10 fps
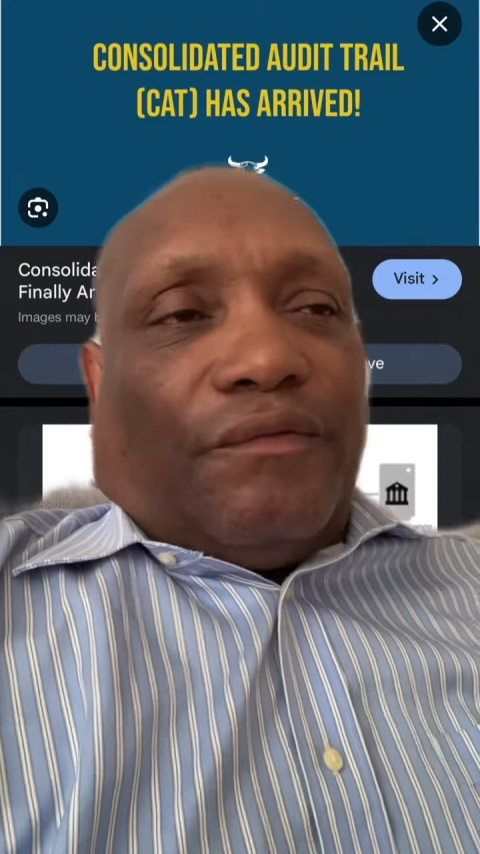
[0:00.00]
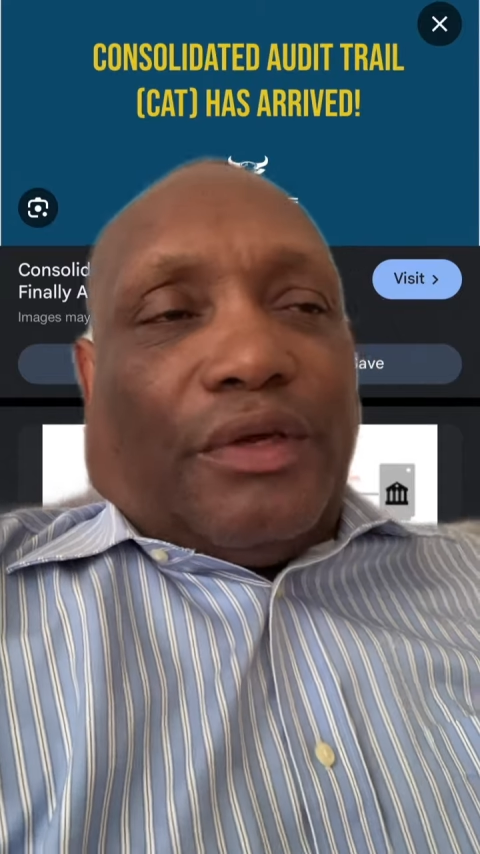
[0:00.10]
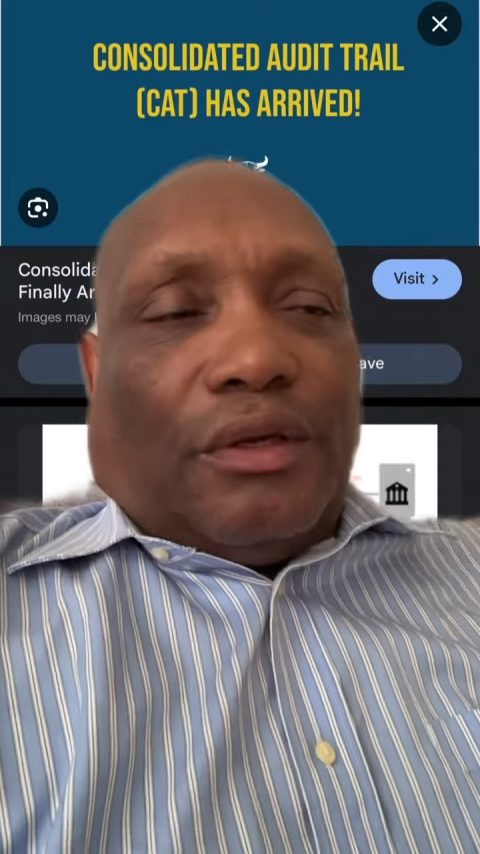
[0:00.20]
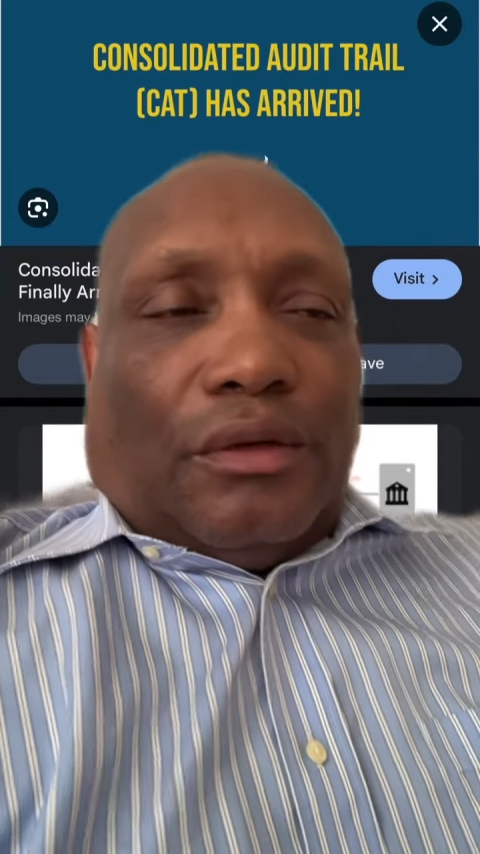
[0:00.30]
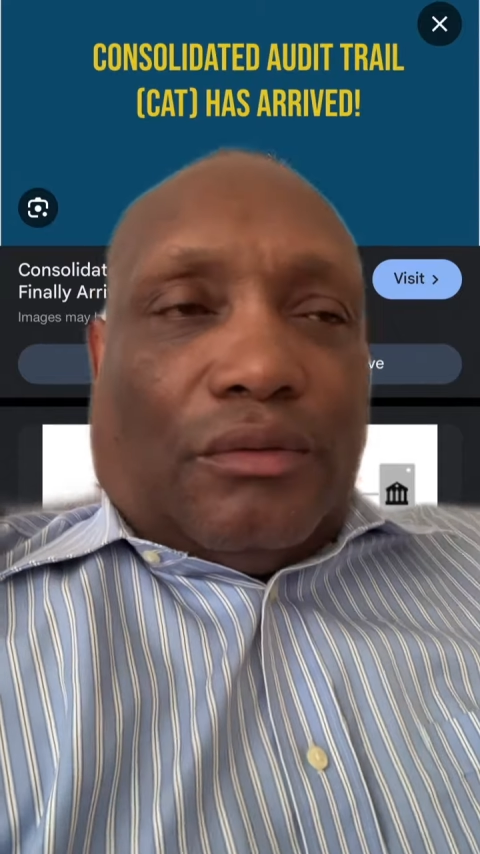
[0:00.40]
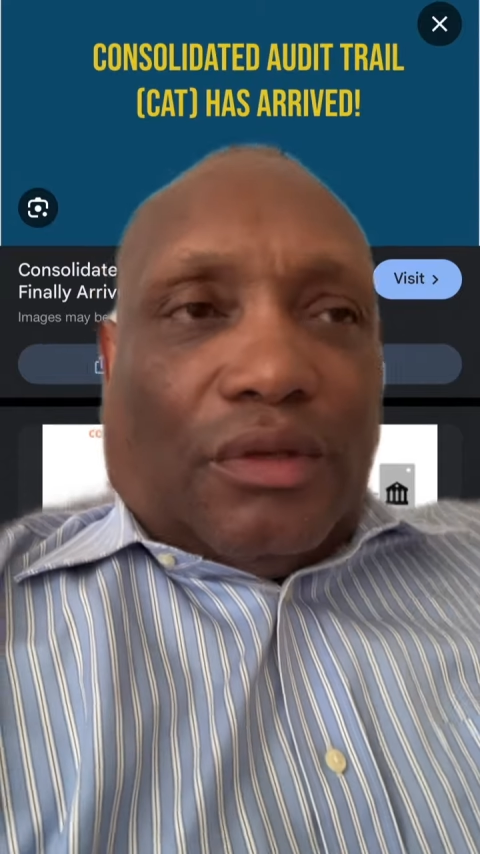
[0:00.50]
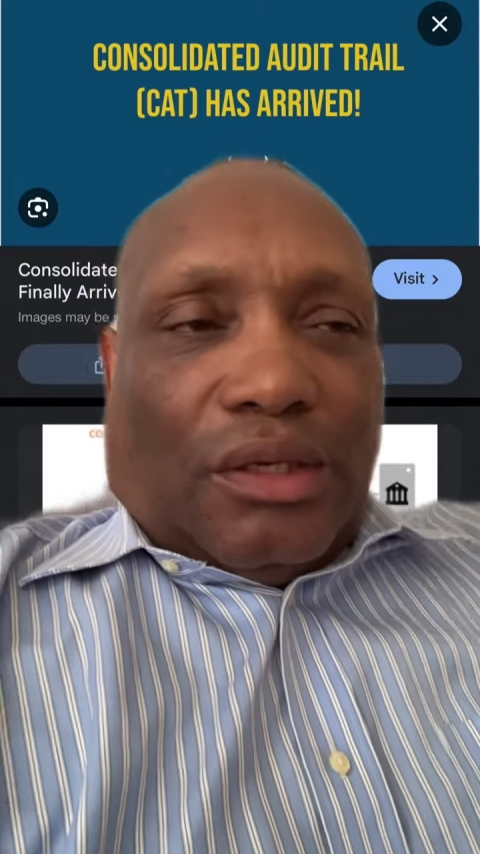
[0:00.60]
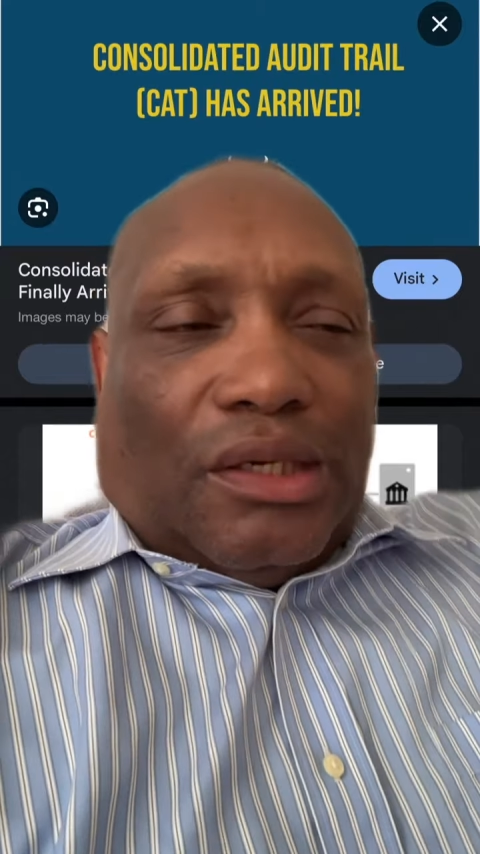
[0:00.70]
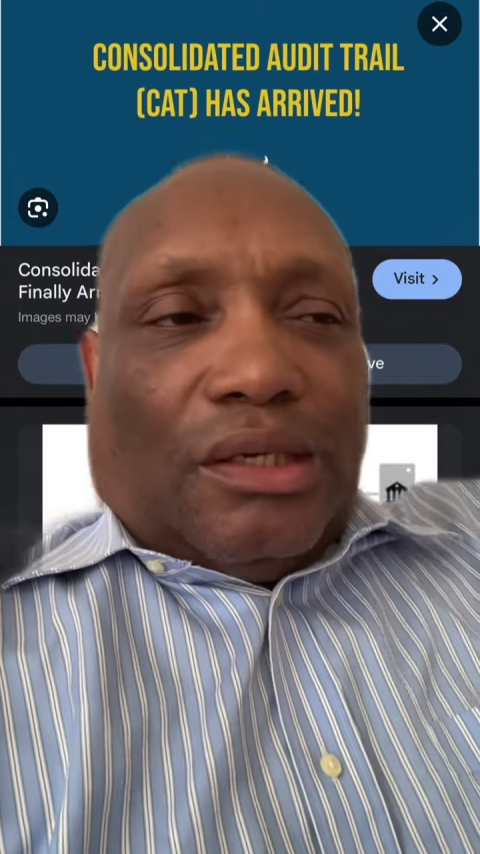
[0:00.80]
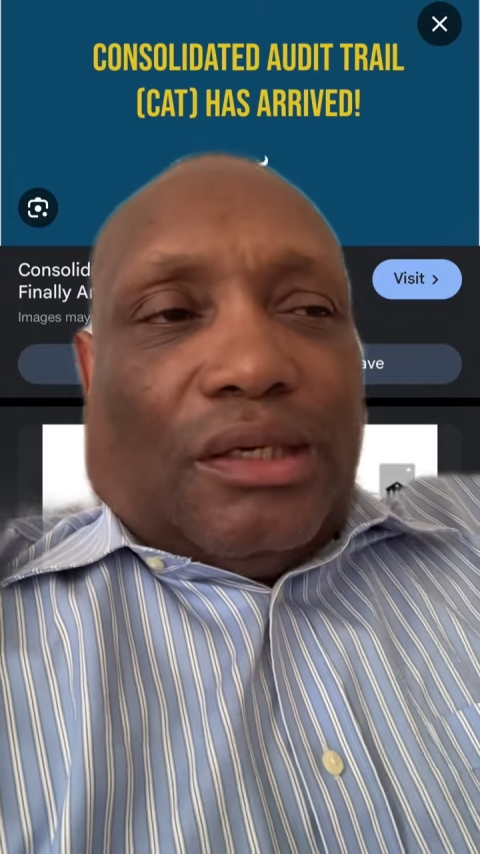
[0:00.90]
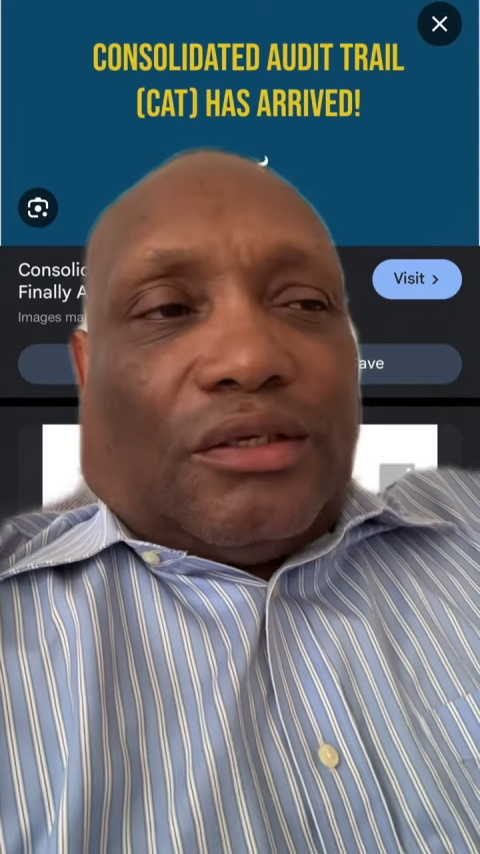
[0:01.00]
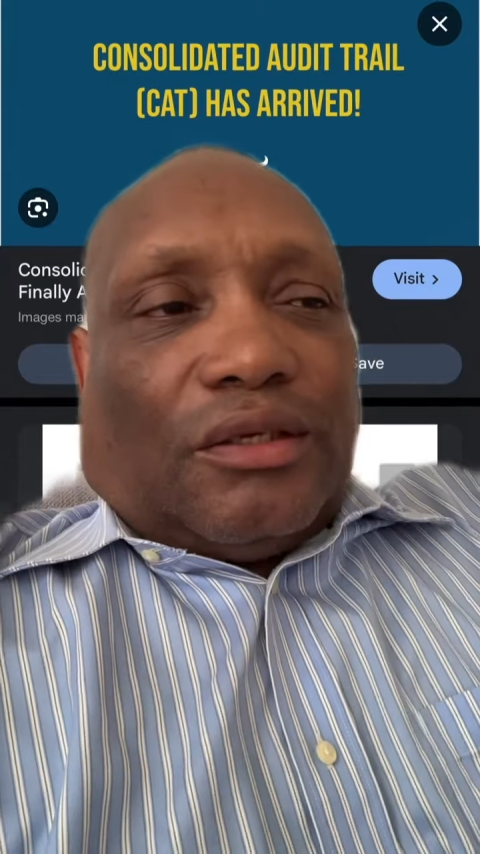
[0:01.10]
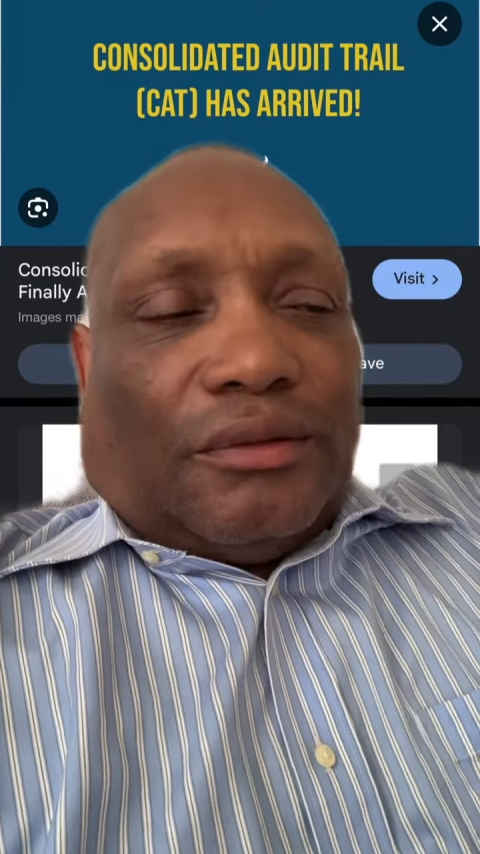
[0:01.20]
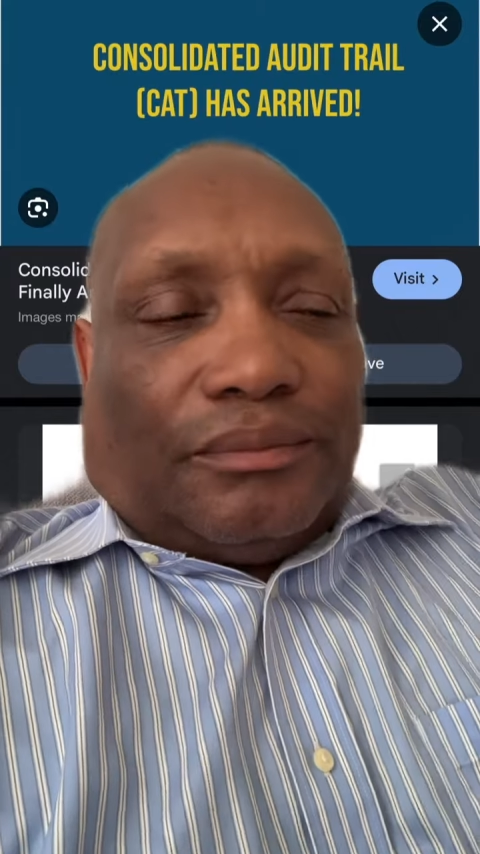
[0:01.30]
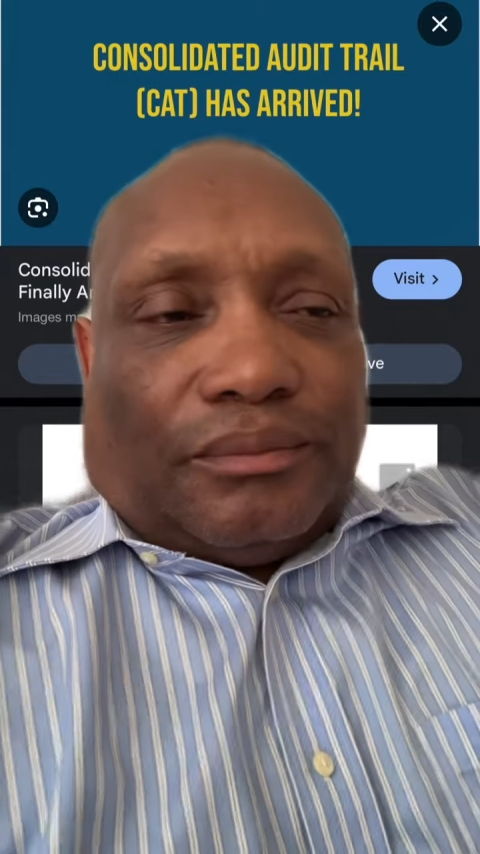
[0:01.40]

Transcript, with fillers: video. Listen,